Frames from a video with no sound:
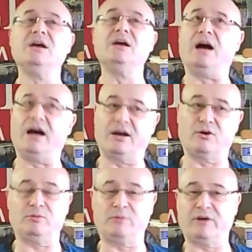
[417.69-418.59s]
I uh,
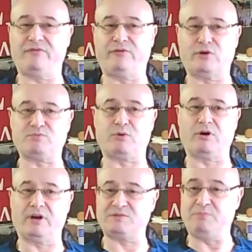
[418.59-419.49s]
got my first
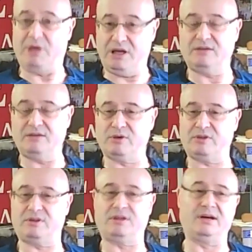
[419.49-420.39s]
products made with
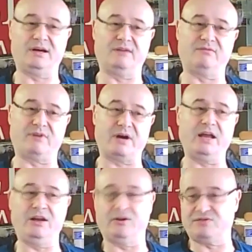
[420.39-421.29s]
a
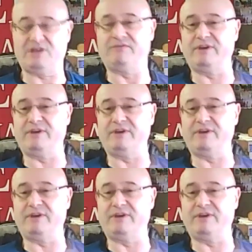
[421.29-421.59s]
variety of savory